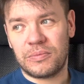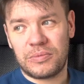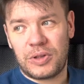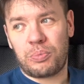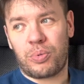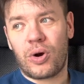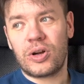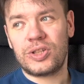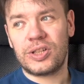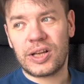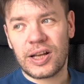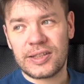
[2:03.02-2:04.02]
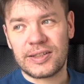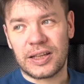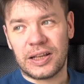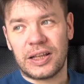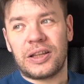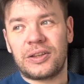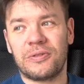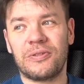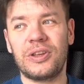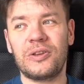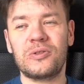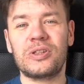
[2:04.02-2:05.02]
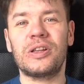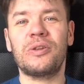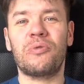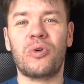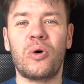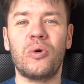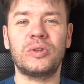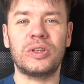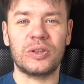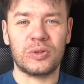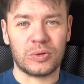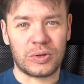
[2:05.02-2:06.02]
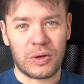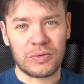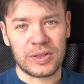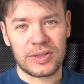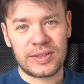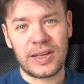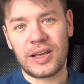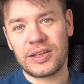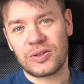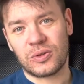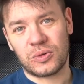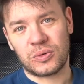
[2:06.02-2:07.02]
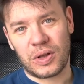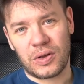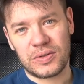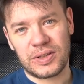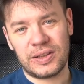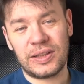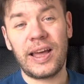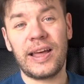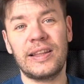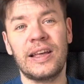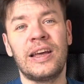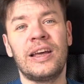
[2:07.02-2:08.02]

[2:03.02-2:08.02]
the projects that we usually wrote in 2006 or 2010,